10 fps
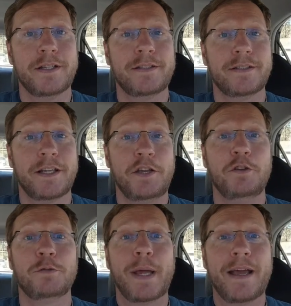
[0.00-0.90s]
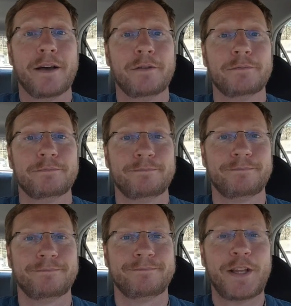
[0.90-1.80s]
This is a huge payout.
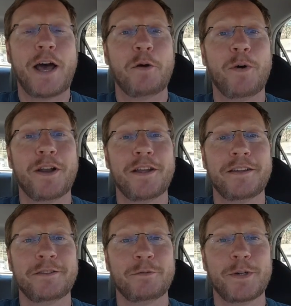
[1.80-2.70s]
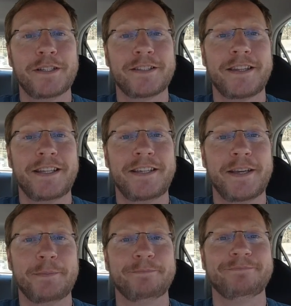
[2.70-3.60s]
I don't want to risk the
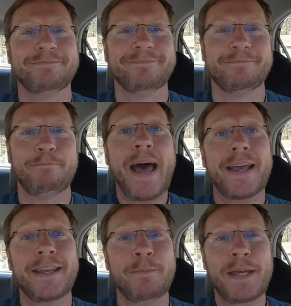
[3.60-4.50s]
tip. Back in a